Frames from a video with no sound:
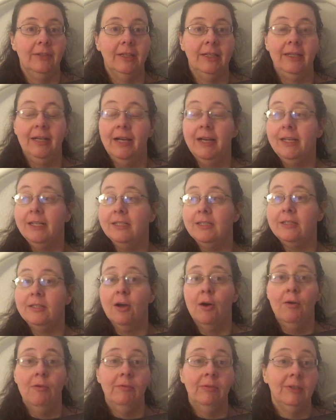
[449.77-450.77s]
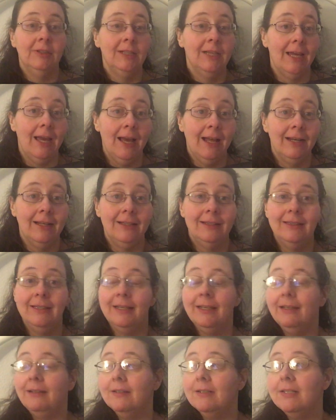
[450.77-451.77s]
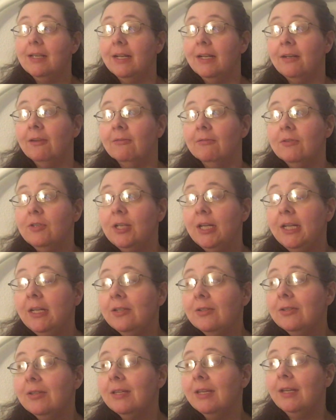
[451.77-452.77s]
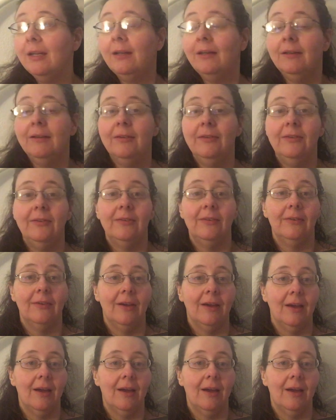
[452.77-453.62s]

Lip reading: Like, I don't really edit things. I don't change things.